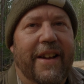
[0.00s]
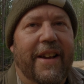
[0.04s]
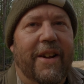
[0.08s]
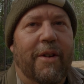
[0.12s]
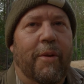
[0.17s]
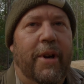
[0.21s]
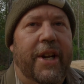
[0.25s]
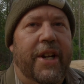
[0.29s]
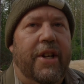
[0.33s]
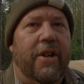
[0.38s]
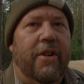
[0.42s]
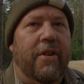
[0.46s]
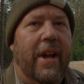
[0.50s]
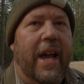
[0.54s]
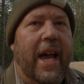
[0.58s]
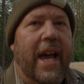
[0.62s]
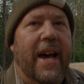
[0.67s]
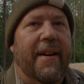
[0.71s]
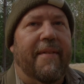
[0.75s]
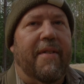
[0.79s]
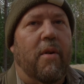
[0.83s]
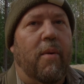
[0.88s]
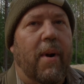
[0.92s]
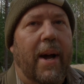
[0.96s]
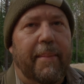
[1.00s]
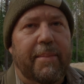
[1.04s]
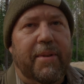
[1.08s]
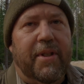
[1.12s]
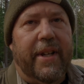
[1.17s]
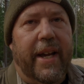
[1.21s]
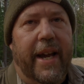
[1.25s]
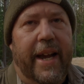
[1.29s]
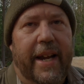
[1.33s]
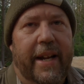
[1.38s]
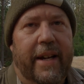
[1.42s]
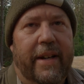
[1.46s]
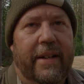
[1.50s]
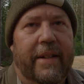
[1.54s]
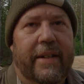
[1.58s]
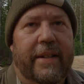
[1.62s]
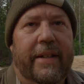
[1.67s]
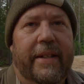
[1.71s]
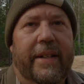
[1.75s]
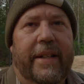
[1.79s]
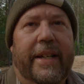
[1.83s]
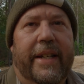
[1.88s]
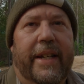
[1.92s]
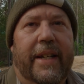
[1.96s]
We do have a website.
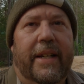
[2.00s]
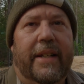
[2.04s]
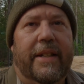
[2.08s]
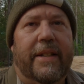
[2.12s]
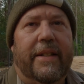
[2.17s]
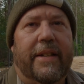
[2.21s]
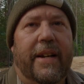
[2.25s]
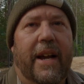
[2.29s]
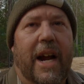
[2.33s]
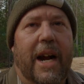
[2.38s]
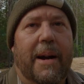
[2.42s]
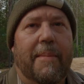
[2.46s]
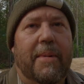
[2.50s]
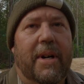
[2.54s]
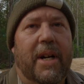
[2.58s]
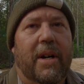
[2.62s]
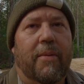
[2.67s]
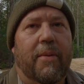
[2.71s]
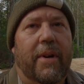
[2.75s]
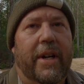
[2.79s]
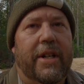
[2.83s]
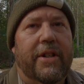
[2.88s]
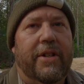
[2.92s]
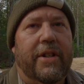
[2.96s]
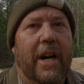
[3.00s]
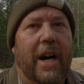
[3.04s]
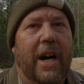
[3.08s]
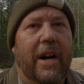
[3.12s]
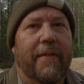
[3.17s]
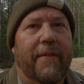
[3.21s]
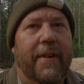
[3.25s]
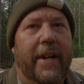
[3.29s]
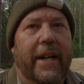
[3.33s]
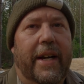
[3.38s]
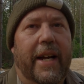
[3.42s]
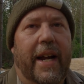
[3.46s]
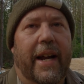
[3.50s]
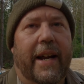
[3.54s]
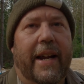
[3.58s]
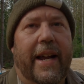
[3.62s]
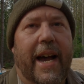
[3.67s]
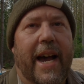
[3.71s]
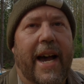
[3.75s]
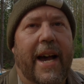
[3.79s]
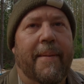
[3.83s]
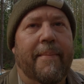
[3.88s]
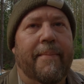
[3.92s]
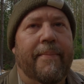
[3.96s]
It's
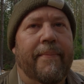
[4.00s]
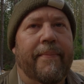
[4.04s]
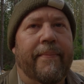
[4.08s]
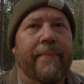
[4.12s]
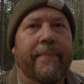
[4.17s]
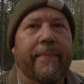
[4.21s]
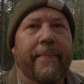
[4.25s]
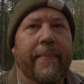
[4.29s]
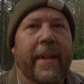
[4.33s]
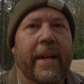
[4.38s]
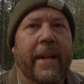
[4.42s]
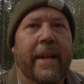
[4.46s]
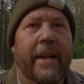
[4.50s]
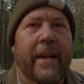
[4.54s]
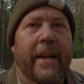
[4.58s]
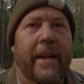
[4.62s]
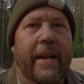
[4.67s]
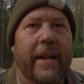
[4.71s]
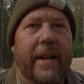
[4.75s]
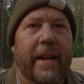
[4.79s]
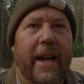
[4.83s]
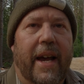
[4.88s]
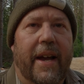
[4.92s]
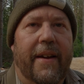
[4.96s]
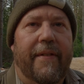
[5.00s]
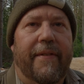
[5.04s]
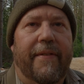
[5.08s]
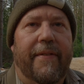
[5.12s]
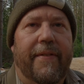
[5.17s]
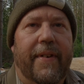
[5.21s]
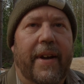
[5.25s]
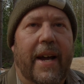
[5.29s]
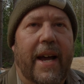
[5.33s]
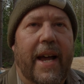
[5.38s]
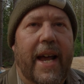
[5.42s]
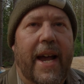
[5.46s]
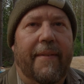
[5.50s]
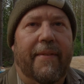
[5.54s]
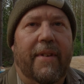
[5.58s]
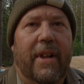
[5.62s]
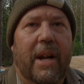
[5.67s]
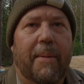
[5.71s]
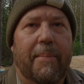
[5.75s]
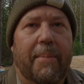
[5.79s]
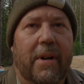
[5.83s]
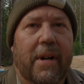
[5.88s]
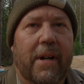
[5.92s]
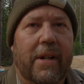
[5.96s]
harmonyridgerv.com. I have that
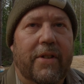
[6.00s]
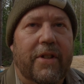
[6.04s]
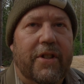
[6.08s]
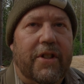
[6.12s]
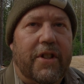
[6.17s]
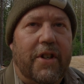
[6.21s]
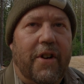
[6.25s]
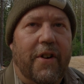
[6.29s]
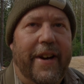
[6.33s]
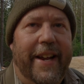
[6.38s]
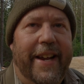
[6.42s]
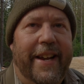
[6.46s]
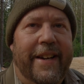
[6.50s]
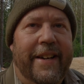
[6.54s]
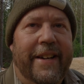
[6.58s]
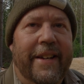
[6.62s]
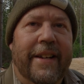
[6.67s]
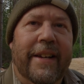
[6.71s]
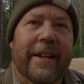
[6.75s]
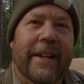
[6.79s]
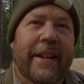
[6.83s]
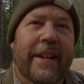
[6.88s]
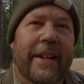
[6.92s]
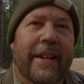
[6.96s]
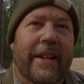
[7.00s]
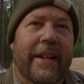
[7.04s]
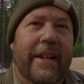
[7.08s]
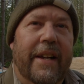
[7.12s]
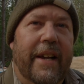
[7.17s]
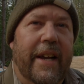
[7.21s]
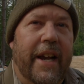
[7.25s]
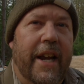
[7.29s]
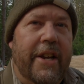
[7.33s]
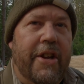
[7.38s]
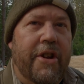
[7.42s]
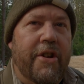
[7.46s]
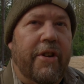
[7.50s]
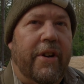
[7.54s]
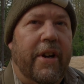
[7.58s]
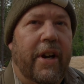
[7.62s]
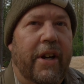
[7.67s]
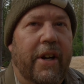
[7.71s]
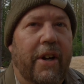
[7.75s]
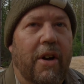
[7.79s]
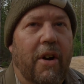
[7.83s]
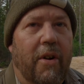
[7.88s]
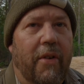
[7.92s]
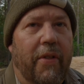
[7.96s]
up here on the screen, and you
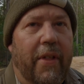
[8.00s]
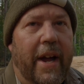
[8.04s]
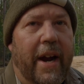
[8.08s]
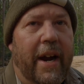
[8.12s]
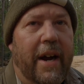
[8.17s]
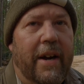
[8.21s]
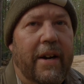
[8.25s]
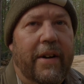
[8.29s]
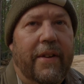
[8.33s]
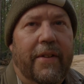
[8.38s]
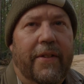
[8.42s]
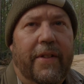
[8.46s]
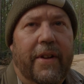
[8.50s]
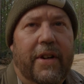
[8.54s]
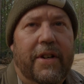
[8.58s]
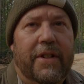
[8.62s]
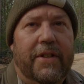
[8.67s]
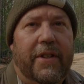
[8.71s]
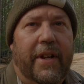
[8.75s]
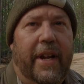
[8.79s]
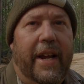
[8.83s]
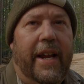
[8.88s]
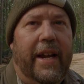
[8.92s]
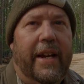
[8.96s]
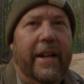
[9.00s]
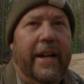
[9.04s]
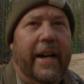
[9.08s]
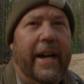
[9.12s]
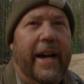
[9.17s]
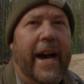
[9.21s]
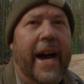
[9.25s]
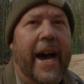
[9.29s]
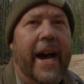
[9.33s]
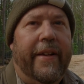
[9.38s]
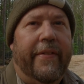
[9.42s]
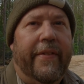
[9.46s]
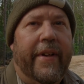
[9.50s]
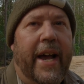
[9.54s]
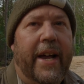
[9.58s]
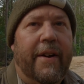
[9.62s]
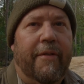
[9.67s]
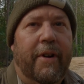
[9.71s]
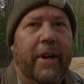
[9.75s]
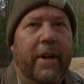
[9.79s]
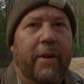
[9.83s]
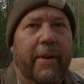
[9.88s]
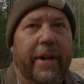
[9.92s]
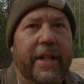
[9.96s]
can go there. There's a online
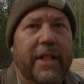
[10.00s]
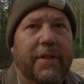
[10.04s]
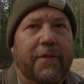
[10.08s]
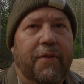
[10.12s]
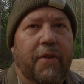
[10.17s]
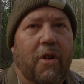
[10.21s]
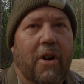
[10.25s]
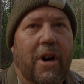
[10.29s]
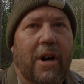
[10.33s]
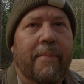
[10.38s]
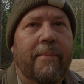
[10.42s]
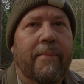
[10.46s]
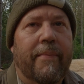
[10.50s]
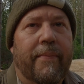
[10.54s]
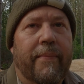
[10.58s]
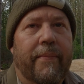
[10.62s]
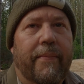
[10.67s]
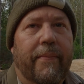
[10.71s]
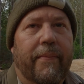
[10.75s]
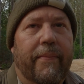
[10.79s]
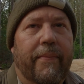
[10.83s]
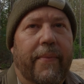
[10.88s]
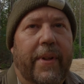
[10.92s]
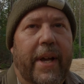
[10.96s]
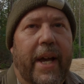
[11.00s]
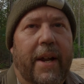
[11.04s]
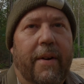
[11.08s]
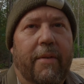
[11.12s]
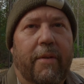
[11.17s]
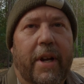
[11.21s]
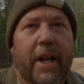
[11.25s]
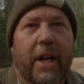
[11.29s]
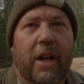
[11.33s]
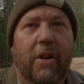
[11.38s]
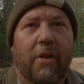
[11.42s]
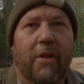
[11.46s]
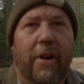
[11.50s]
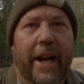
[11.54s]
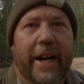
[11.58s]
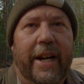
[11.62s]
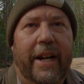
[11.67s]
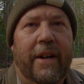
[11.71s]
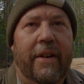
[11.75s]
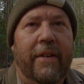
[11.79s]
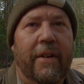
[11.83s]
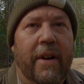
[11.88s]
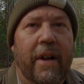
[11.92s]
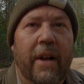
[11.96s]
request form that we
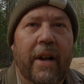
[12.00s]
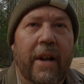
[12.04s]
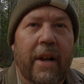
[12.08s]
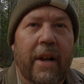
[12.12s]
created